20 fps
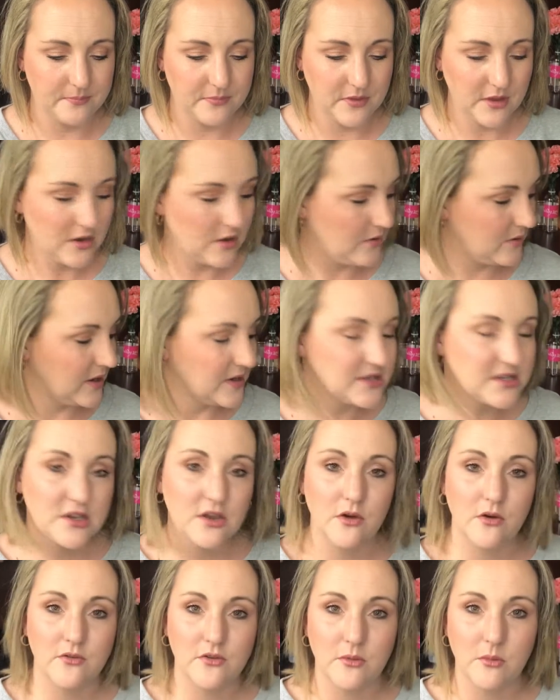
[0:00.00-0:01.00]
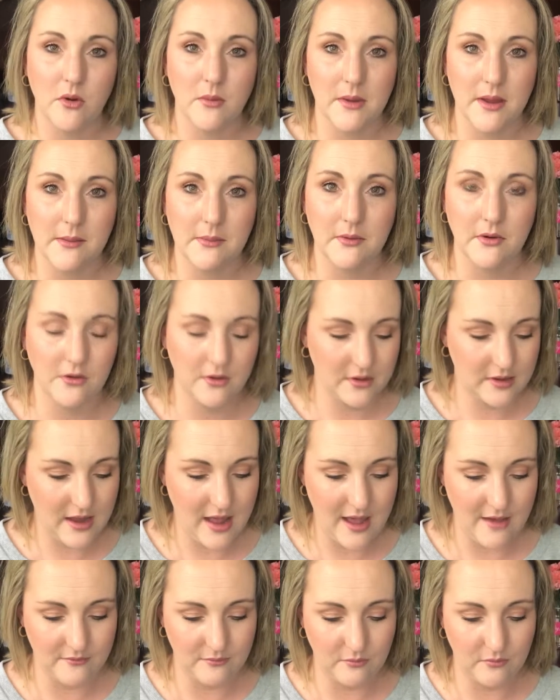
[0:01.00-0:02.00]
you know, get to know a few more people and
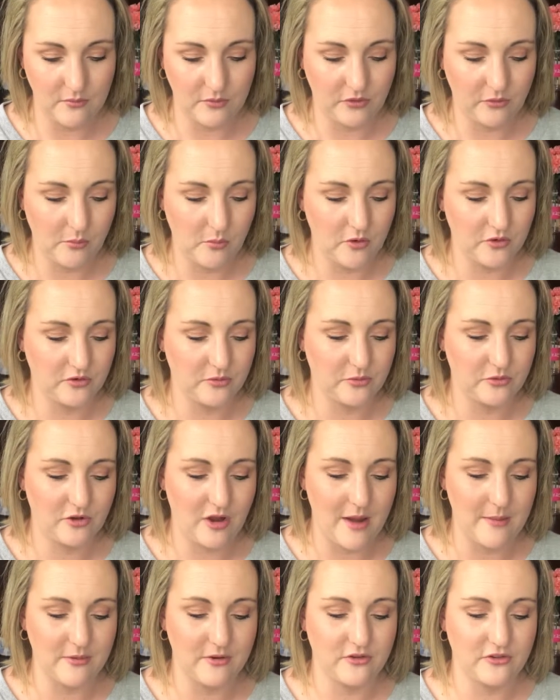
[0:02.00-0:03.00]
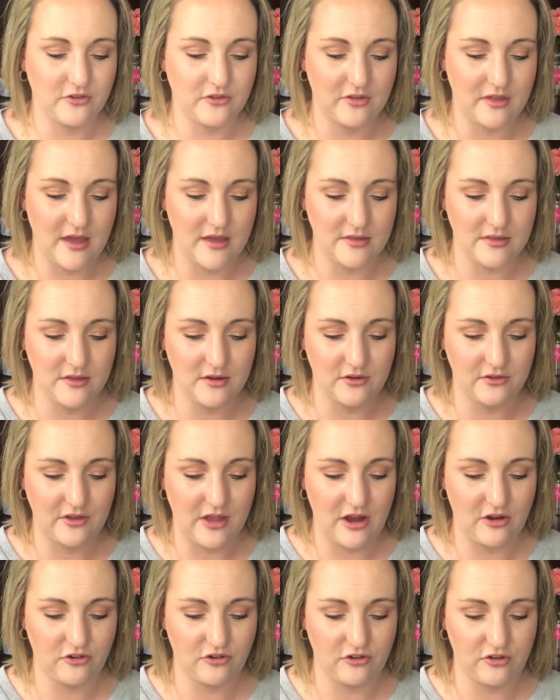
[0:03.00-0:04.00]
have some more subscribers so that there's
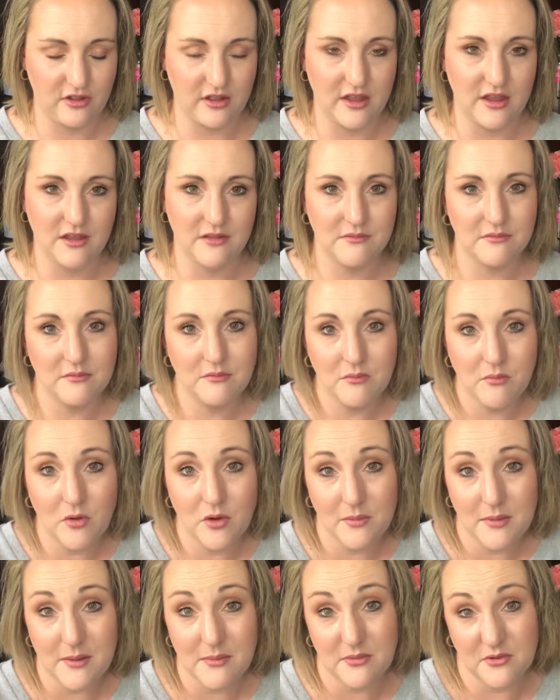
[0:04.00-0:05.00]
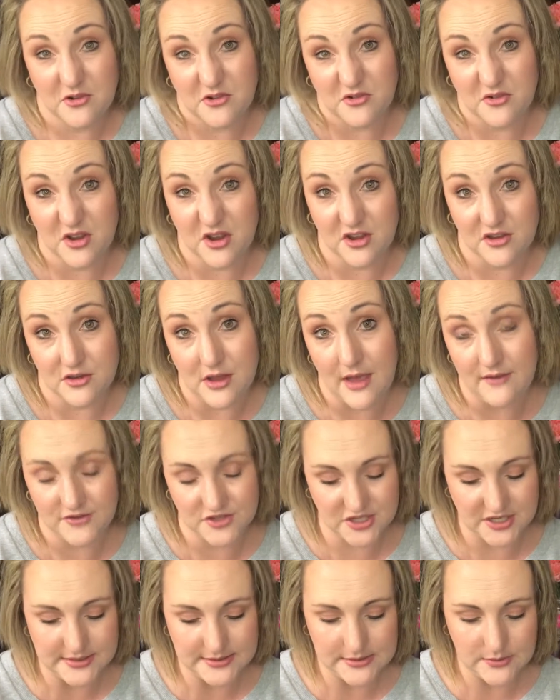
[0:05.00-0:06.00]
actually more people who could have a
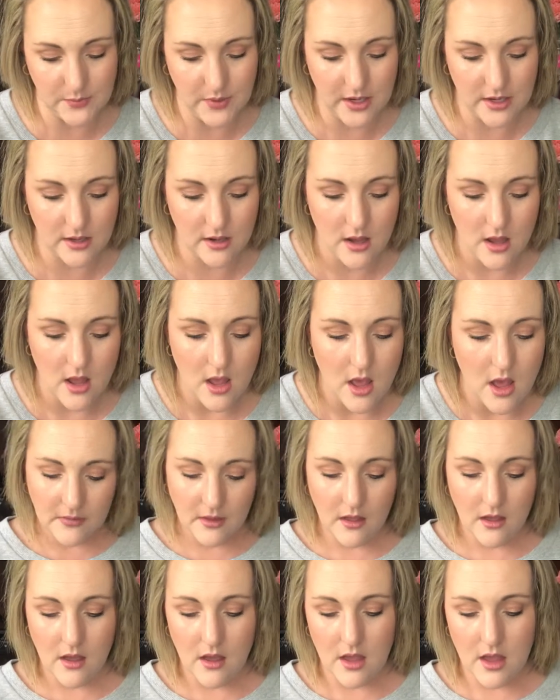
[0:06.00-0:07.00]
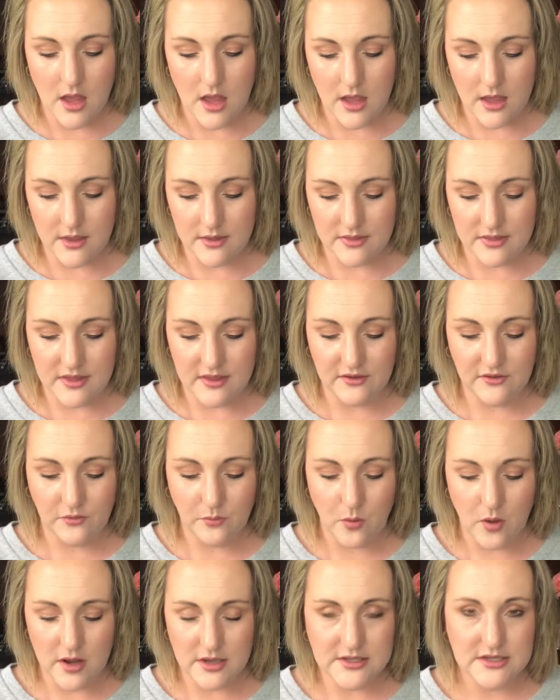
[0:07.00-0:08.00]
chance to win. This
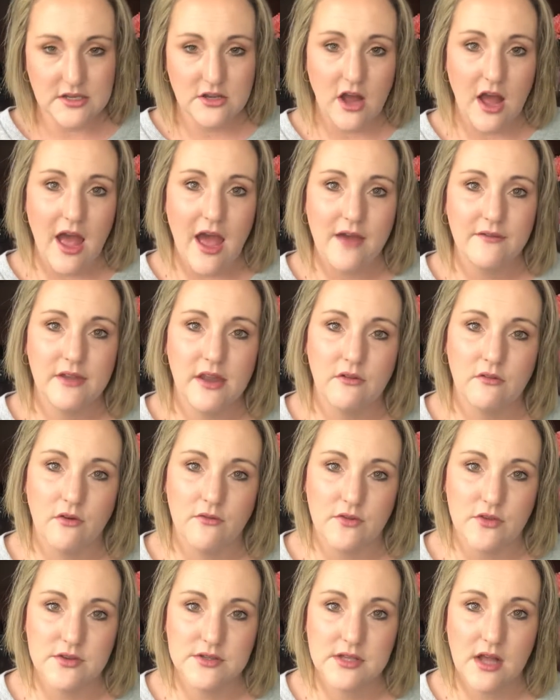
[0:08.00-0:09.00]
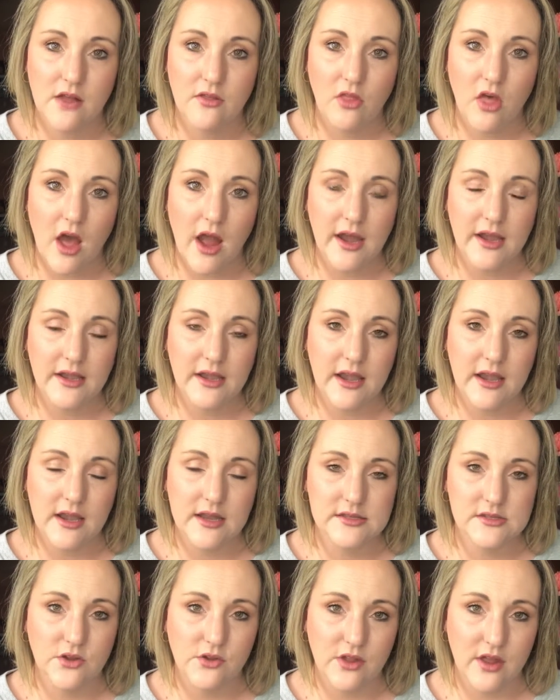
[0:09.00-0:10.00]
one did not have any reviews online, and
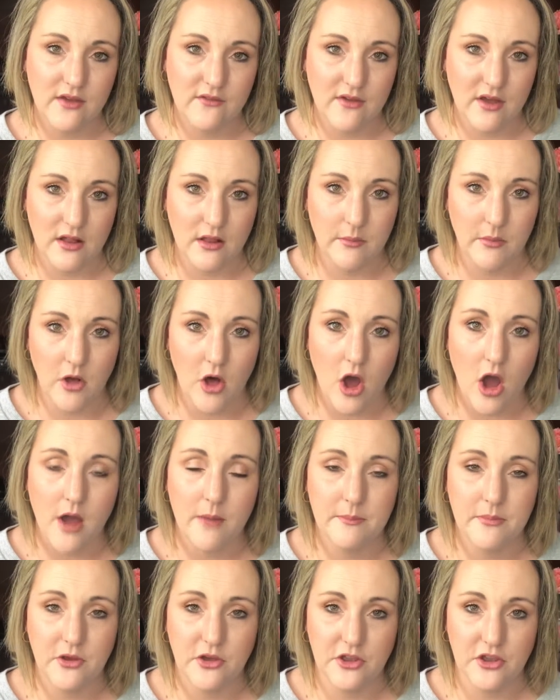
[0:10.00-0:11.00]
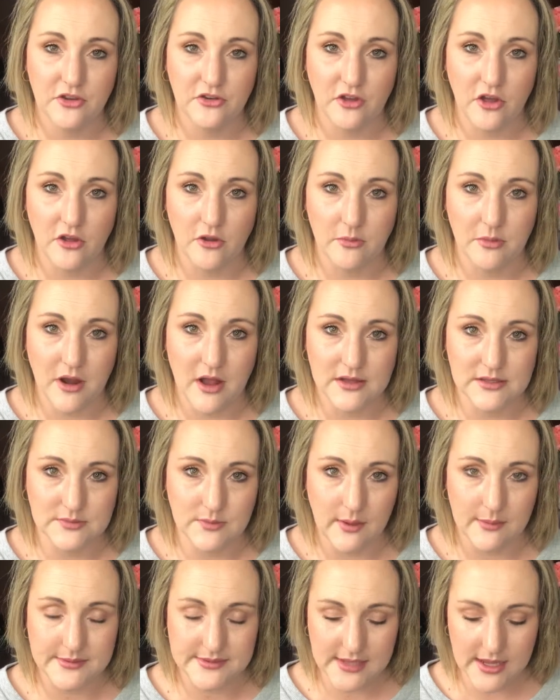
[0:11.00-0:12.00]
it's only available on $1 Billion Brows
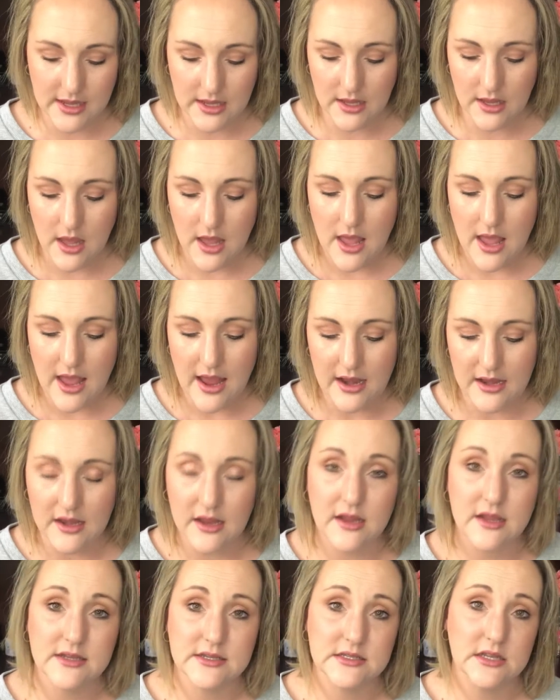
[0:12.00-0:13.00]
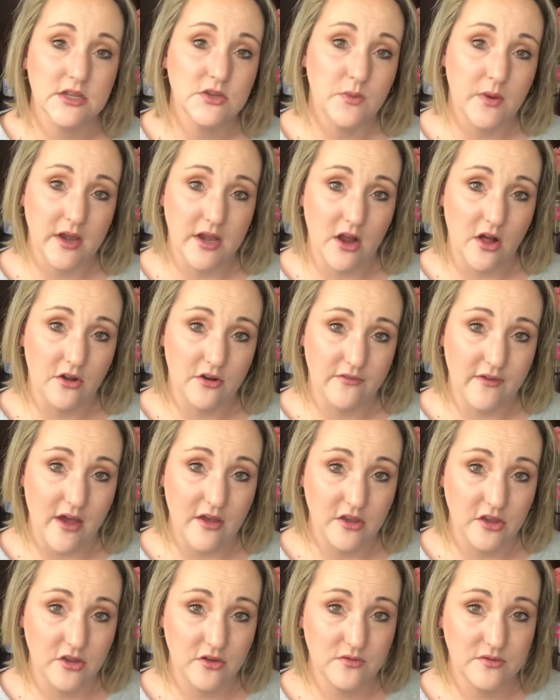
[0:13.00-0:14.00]
website, and it is a $20
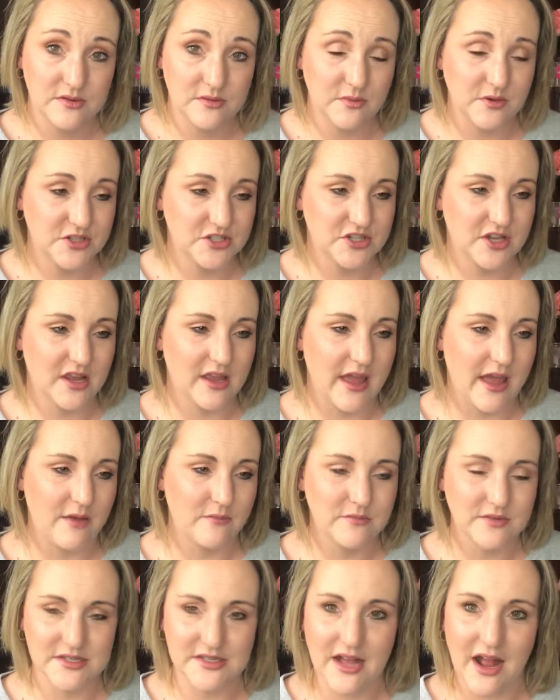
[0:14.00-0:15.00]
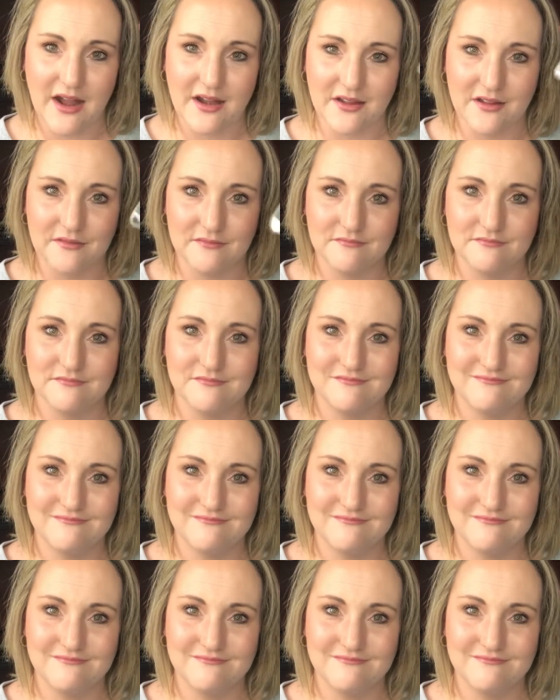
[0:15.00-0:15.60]
value, which again was kind of